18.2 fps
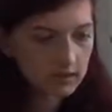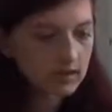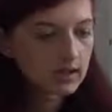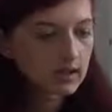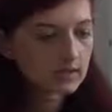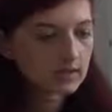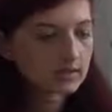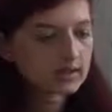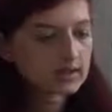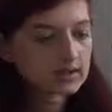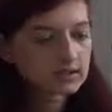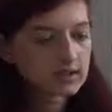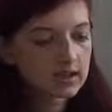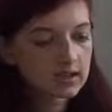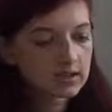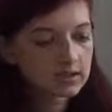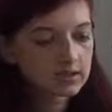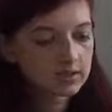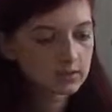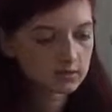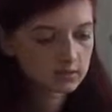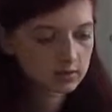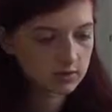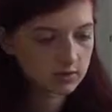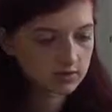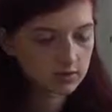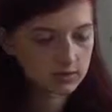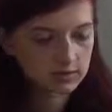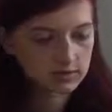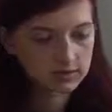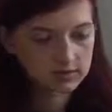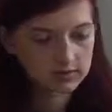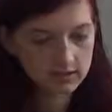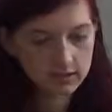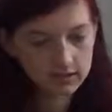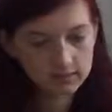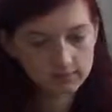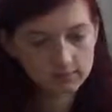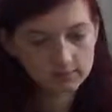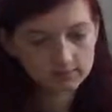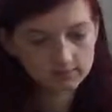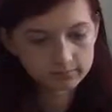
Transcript: And it is kind of scooched over on the side.